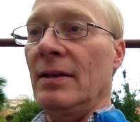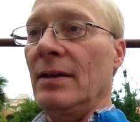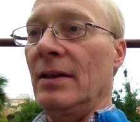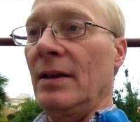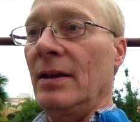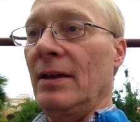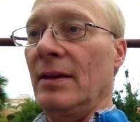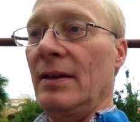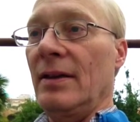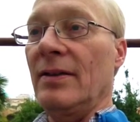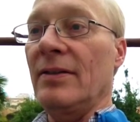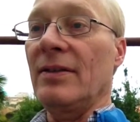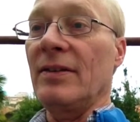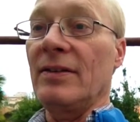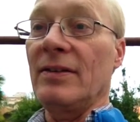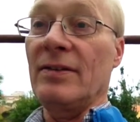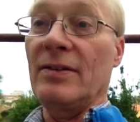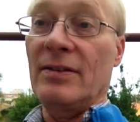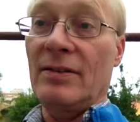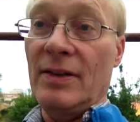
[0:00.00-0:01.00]
And this
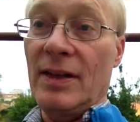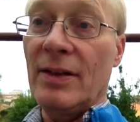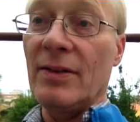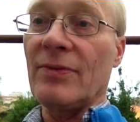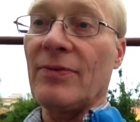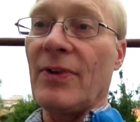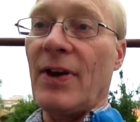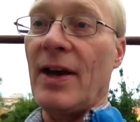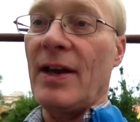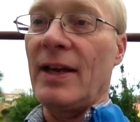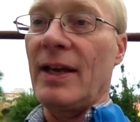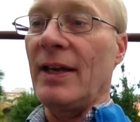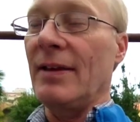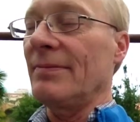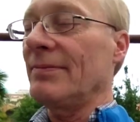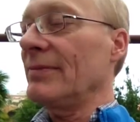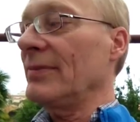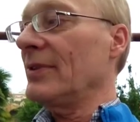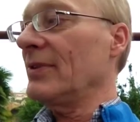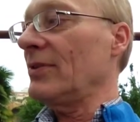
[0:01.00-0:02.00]
is this Friday.
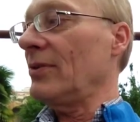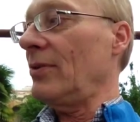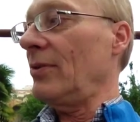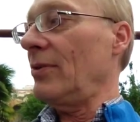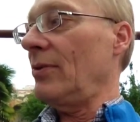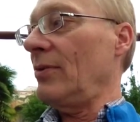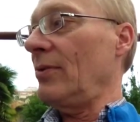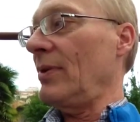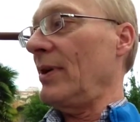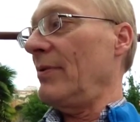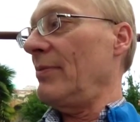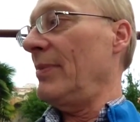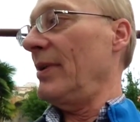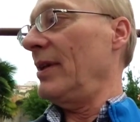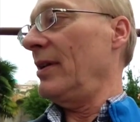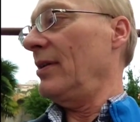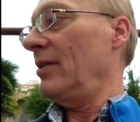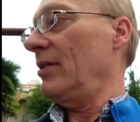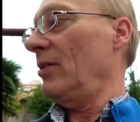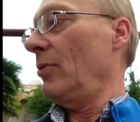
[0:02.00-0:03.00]
So I've
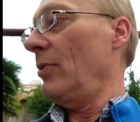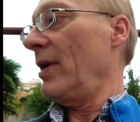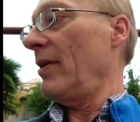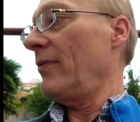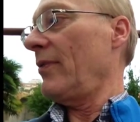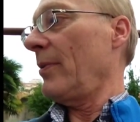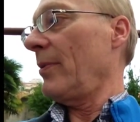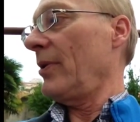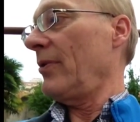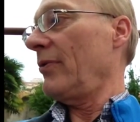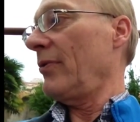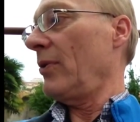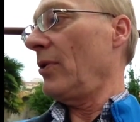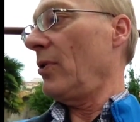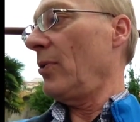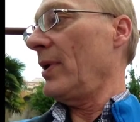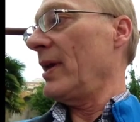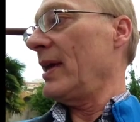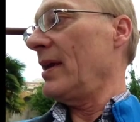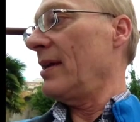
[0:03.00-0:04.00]
been away from it for a
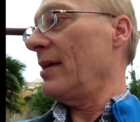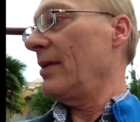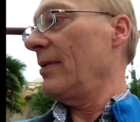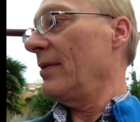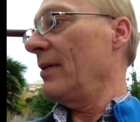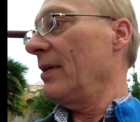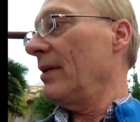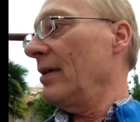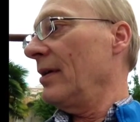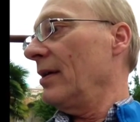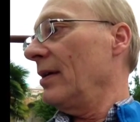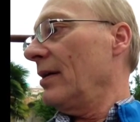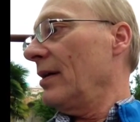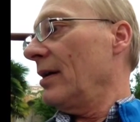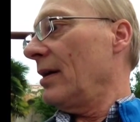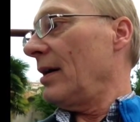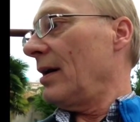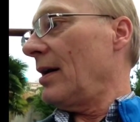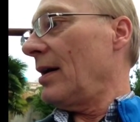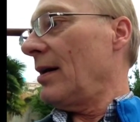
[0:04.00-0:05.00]
week.
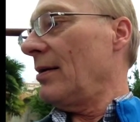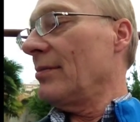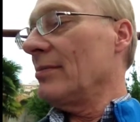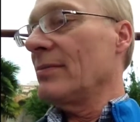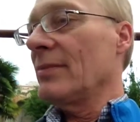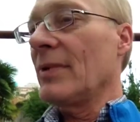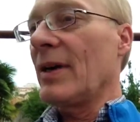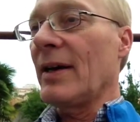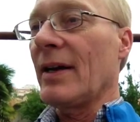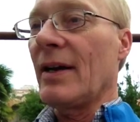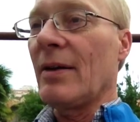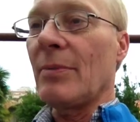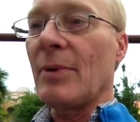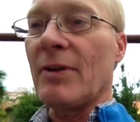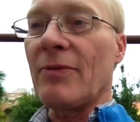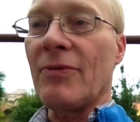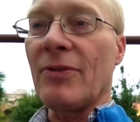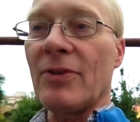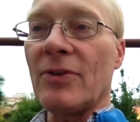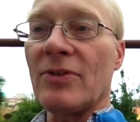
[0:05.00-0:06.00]
Um, I got my
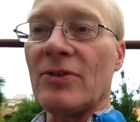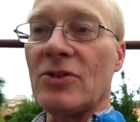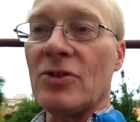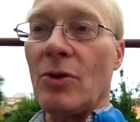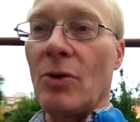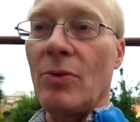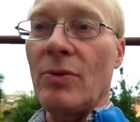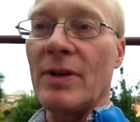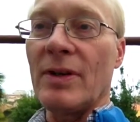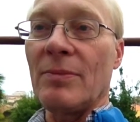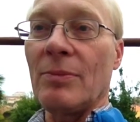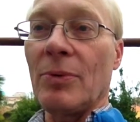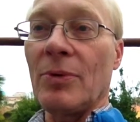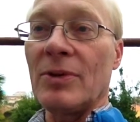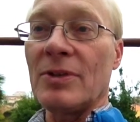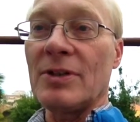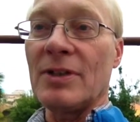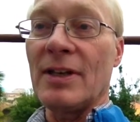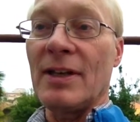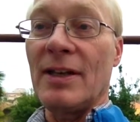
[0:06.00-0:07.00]
first joke in
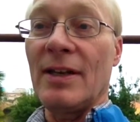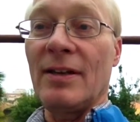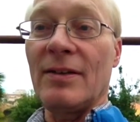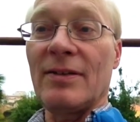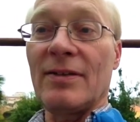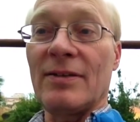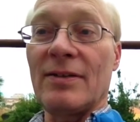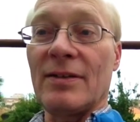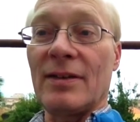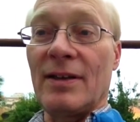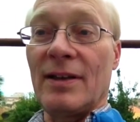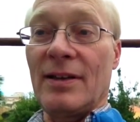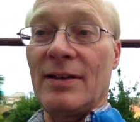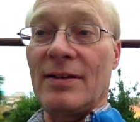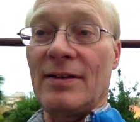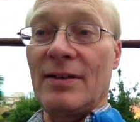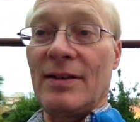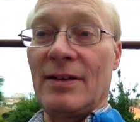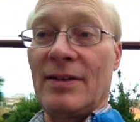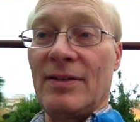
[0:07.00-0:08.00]
Portuguese
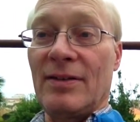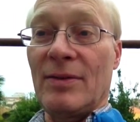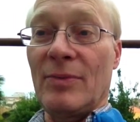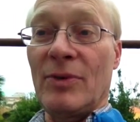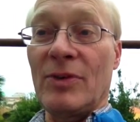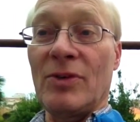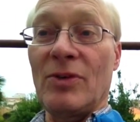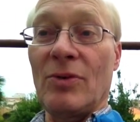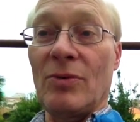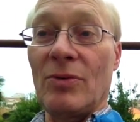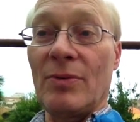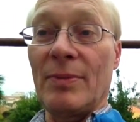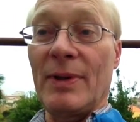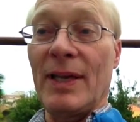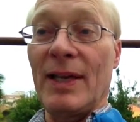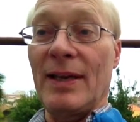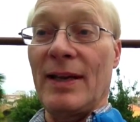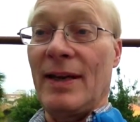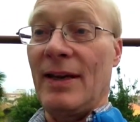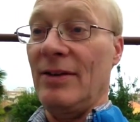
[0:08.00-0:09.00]
that uh, someone told me,
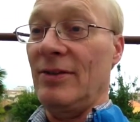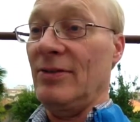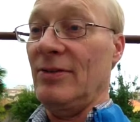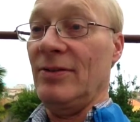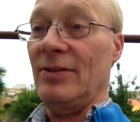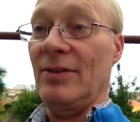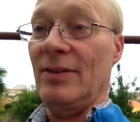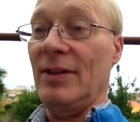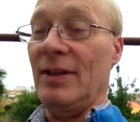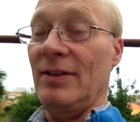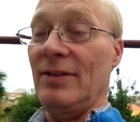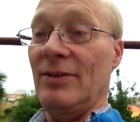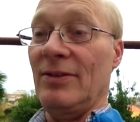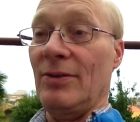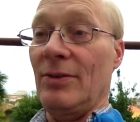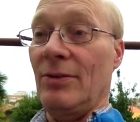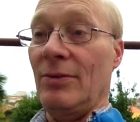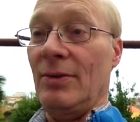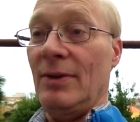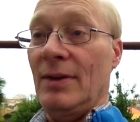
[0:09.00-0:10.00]
and I understood it.
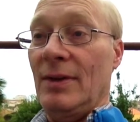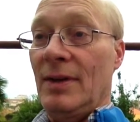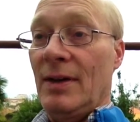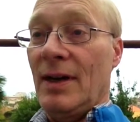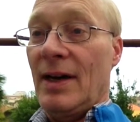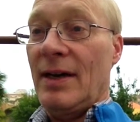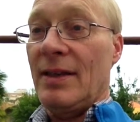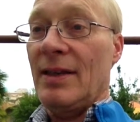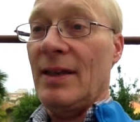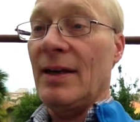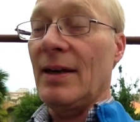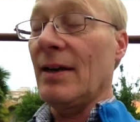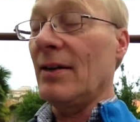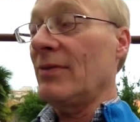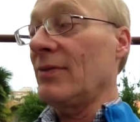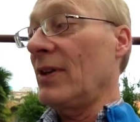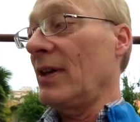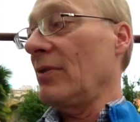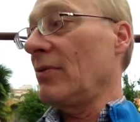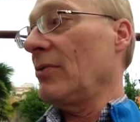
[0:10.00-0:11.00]
So I think I've
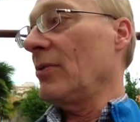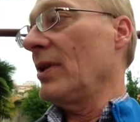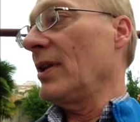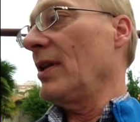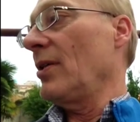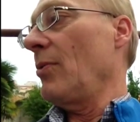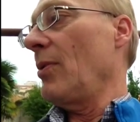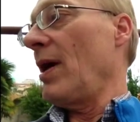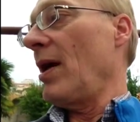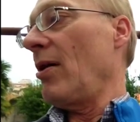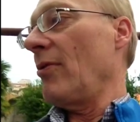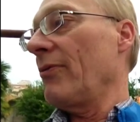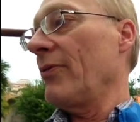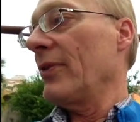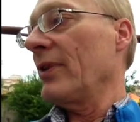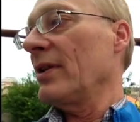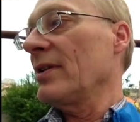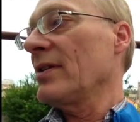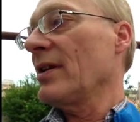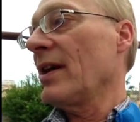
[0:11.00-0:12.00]
done really well for
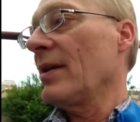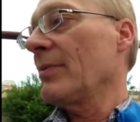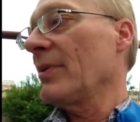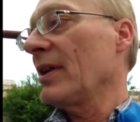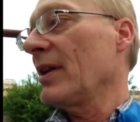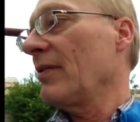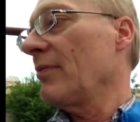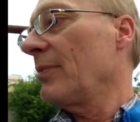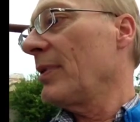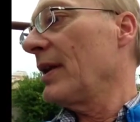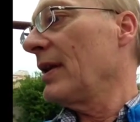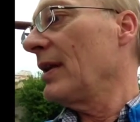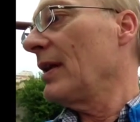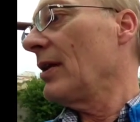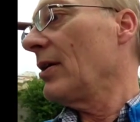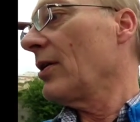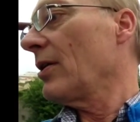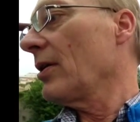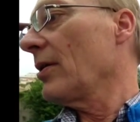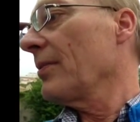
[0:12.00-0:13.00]
the time that I've been
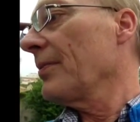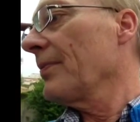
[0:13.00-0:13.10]
here.